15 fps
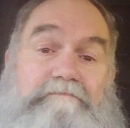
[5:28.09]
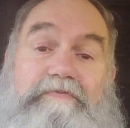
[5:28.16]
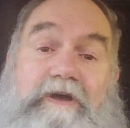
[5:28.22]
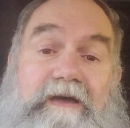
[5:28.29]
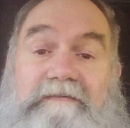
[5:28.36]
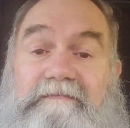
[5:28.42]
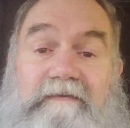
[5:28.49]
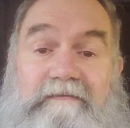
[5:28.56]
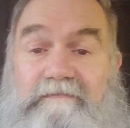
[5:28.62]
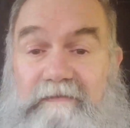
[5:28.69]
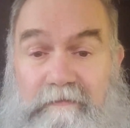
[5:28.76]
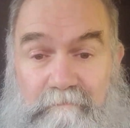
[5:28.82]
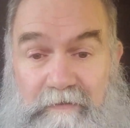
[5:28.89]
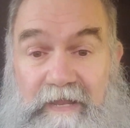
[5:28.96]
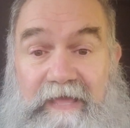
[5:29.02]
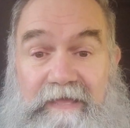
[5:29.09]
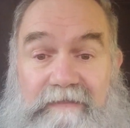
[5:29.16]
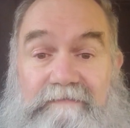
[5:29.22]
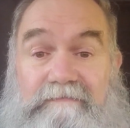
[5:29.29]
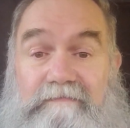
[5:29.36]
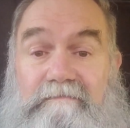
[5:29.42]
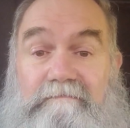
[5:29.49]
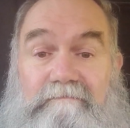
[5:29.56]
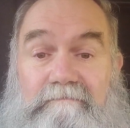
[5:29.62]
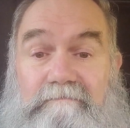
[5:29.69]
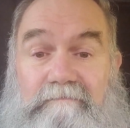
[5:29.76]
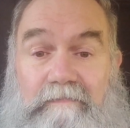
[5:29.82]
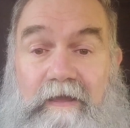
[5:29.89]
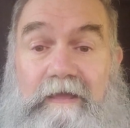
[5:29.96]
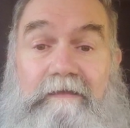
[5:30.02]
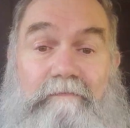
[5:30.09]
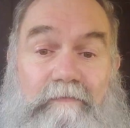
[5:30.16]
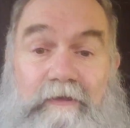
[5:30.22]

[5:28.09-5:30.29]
processing plants, right?